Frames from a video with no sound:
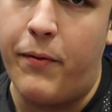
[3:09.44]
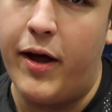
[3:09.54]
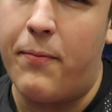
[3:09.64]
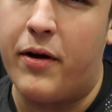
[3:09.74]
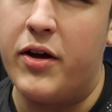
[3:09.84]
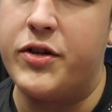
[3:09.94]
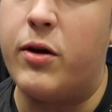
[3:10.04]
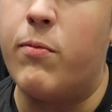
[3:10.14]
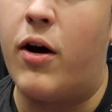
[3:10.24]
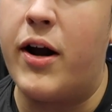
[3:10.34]
play it because
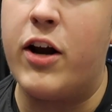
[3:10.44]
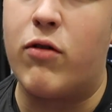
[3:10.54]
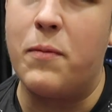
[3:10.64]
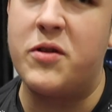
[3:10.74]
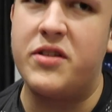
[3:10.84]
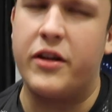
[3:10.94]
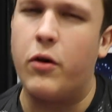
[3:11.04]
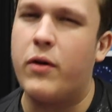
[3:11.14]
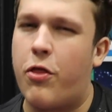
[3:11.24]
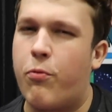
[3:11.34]
you want interruptions that
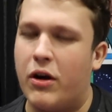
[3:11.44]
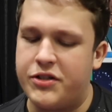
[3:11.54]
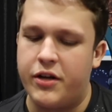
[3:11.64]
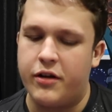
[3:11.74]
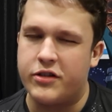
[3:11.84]
don't get thrusted,